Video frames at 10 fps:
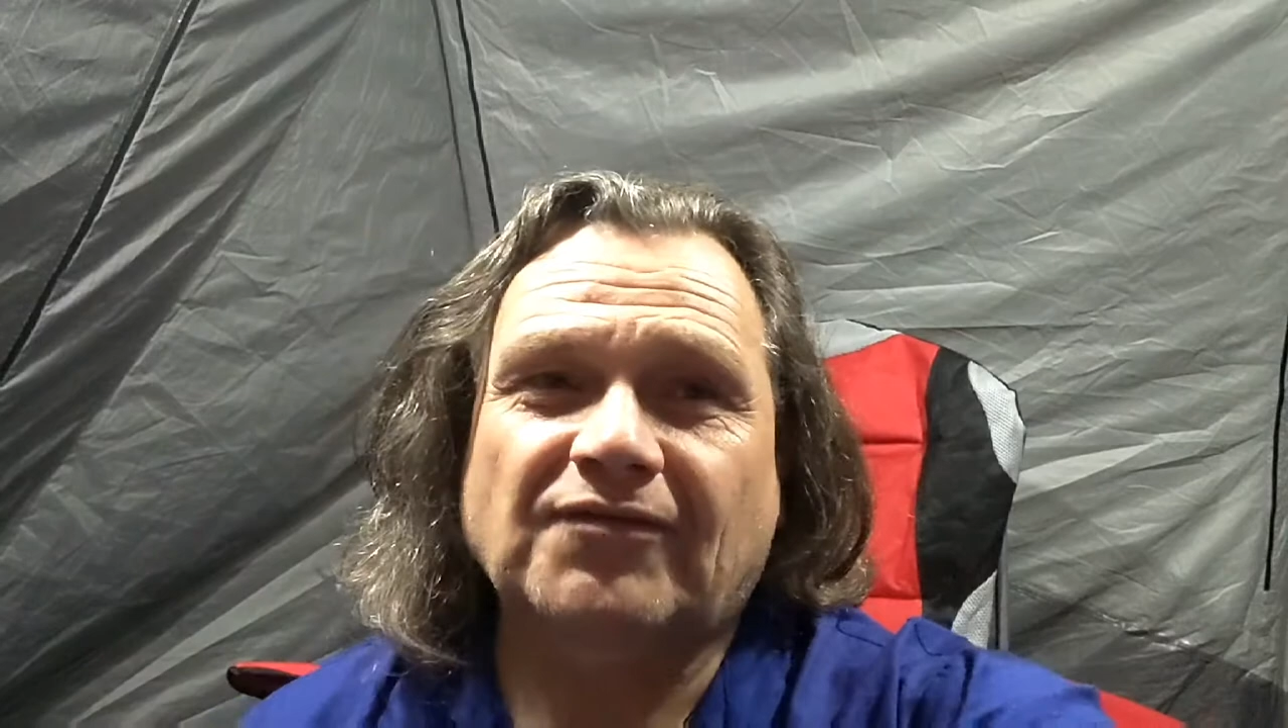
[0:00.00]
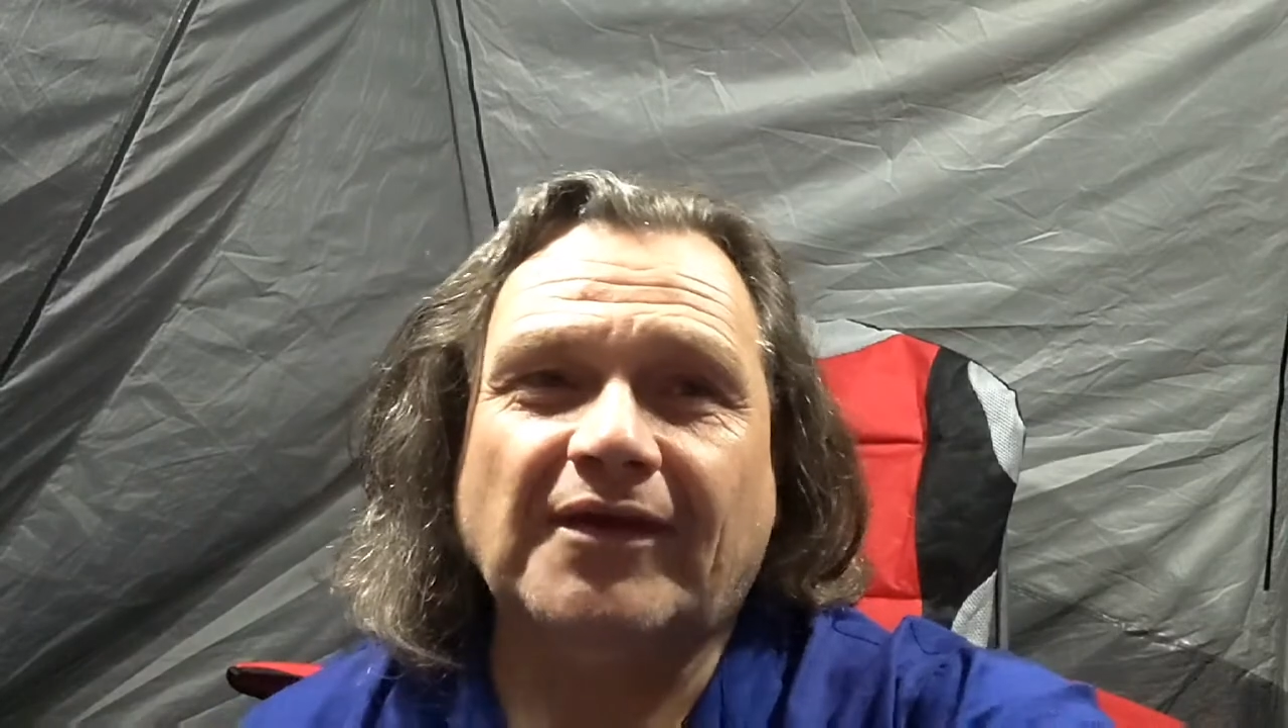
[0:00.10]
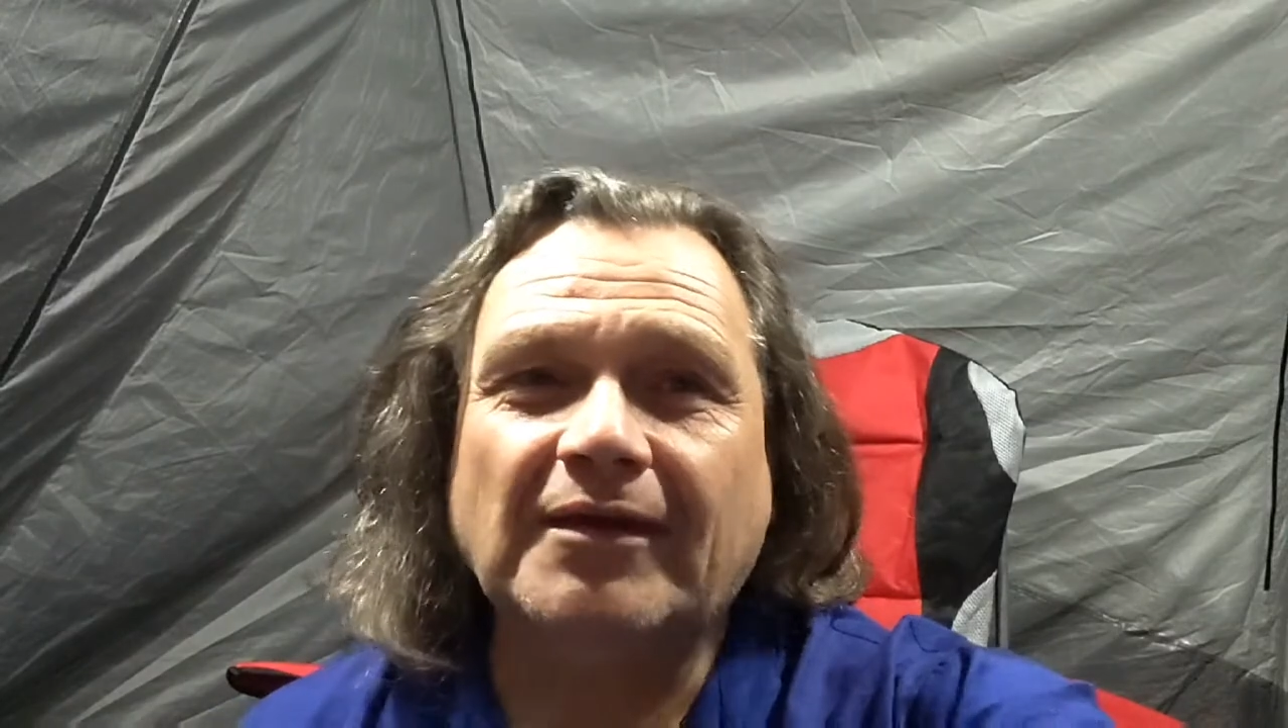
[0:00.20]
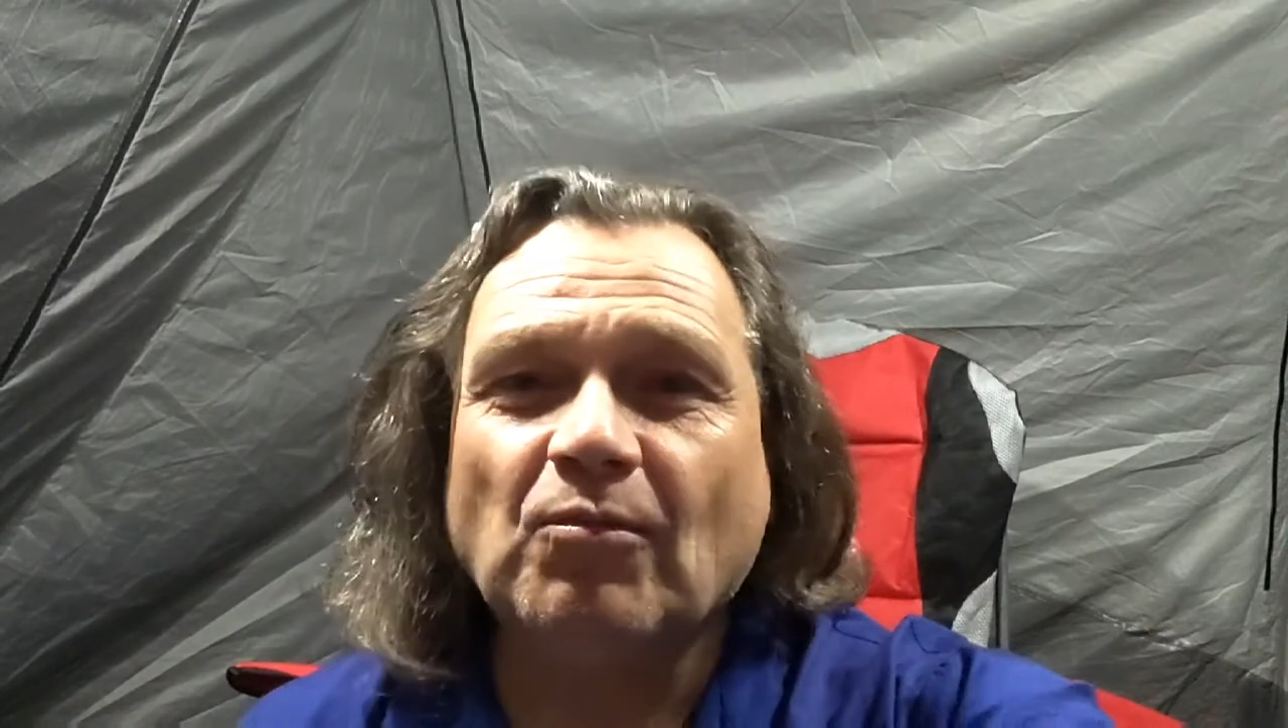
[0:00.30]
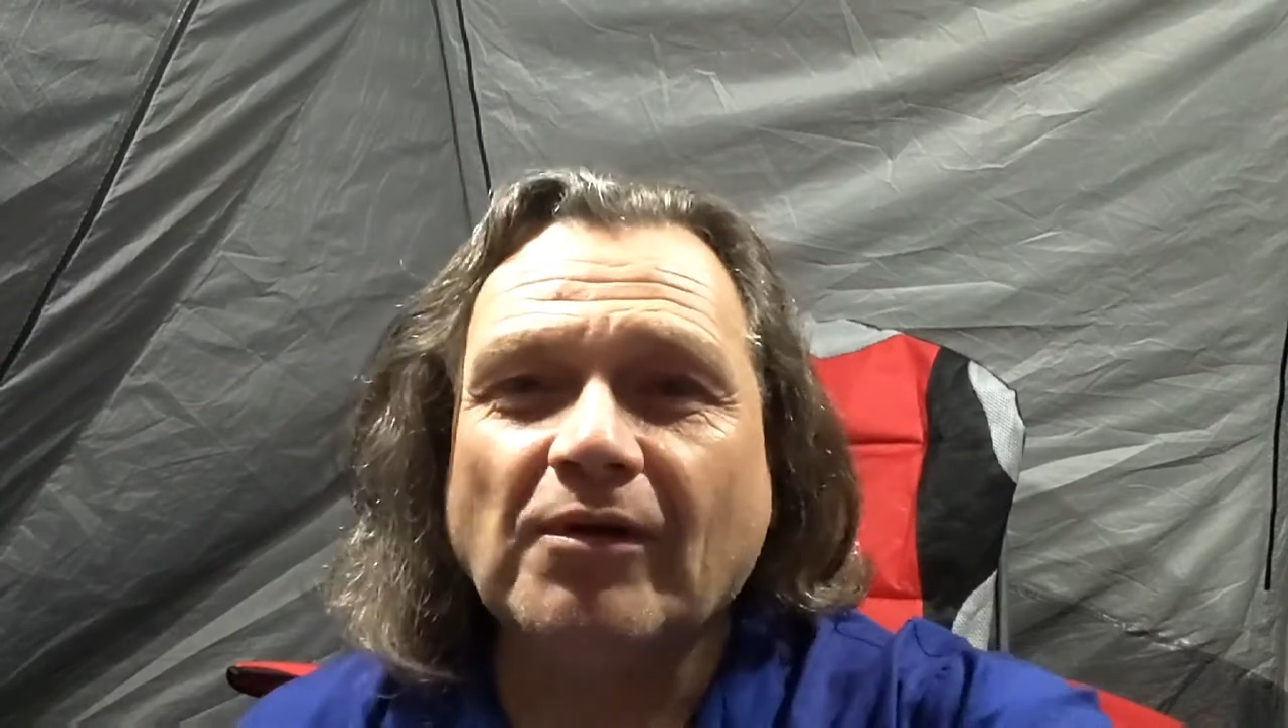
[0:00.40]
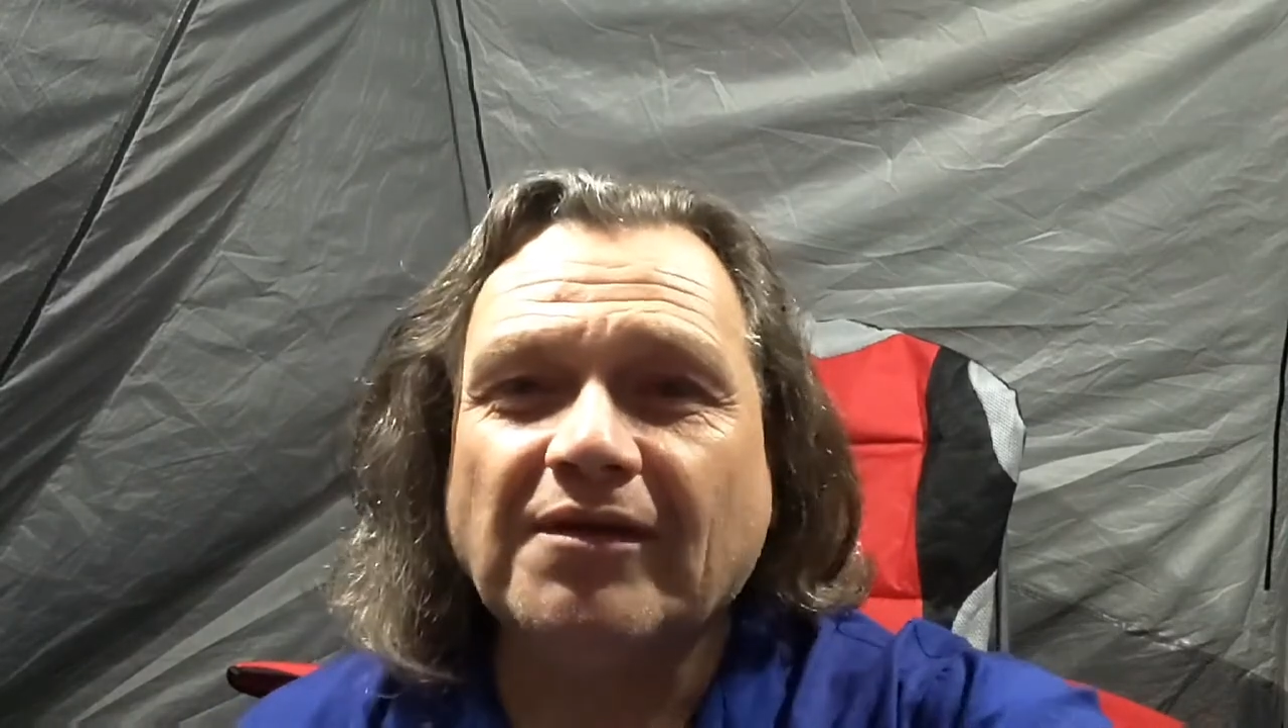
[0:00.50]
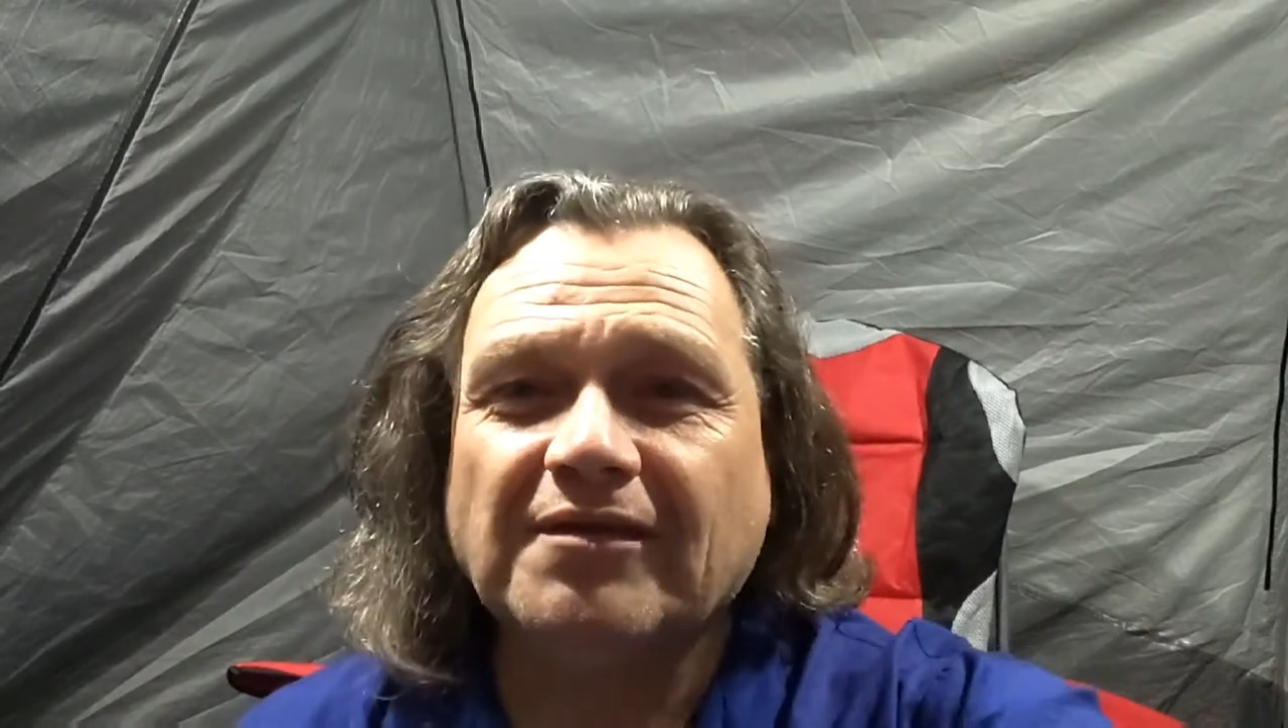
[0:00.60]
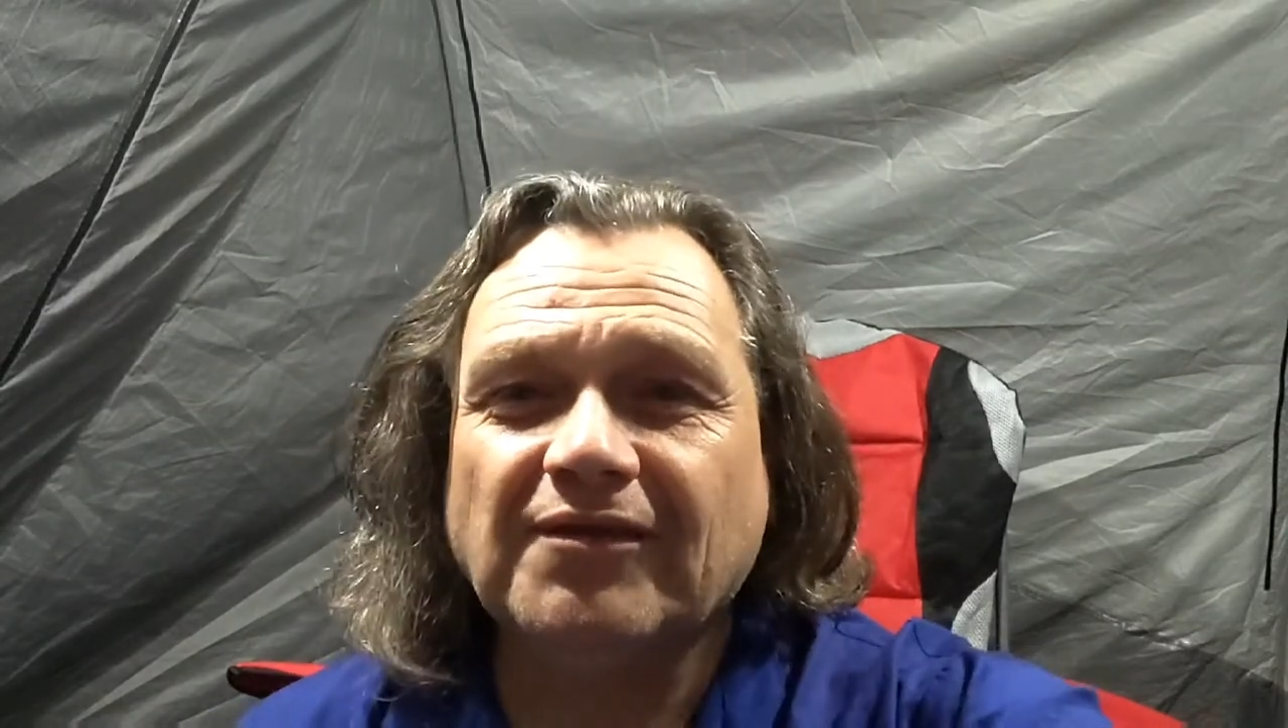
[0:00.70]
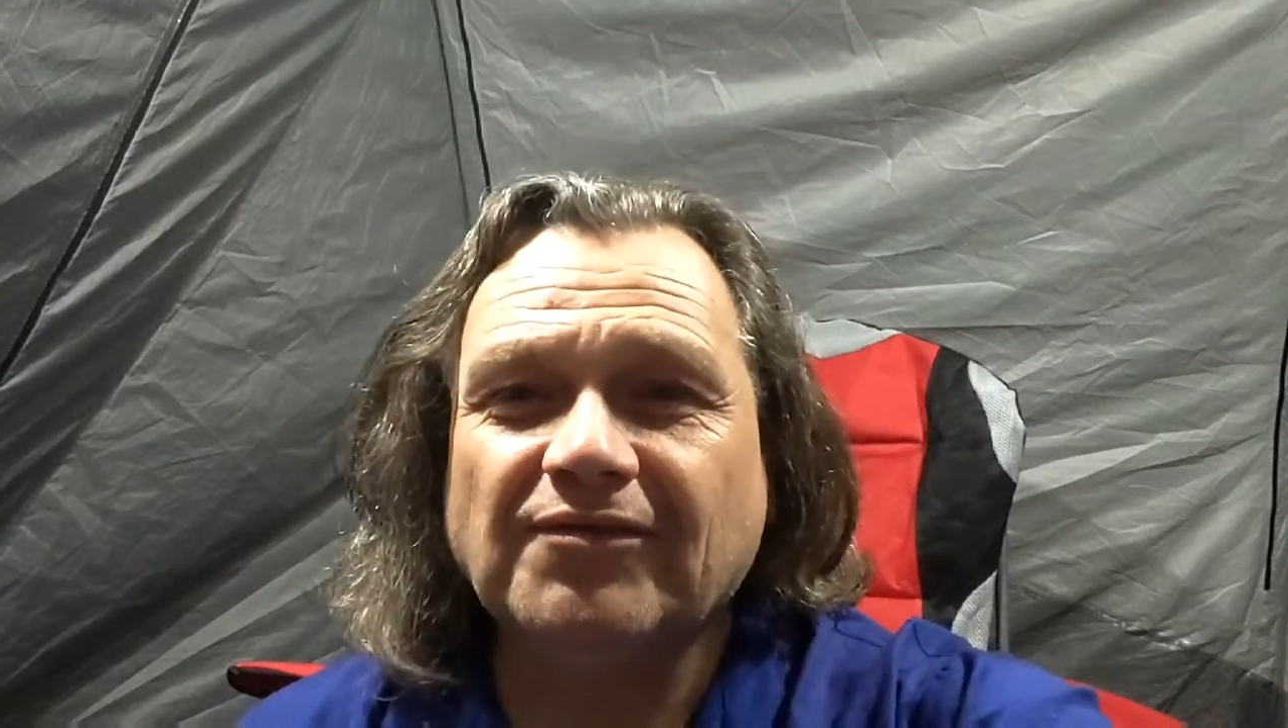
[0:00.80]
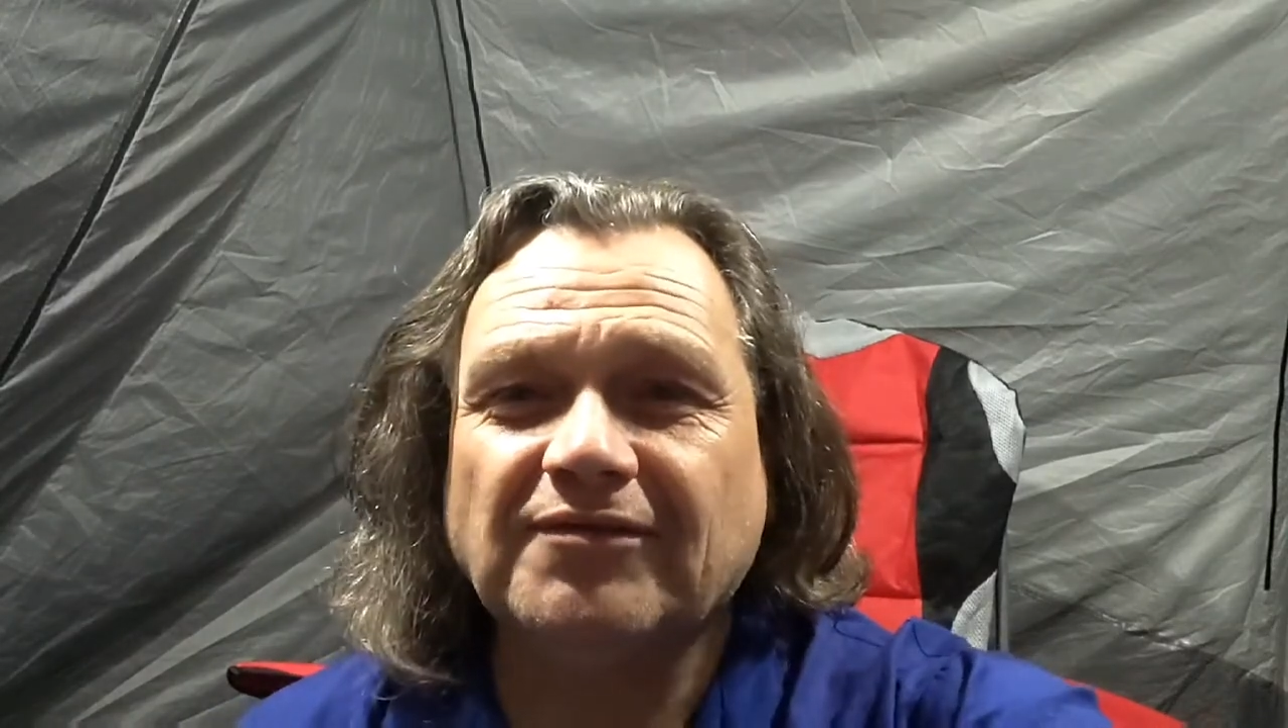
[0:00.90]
second one is this,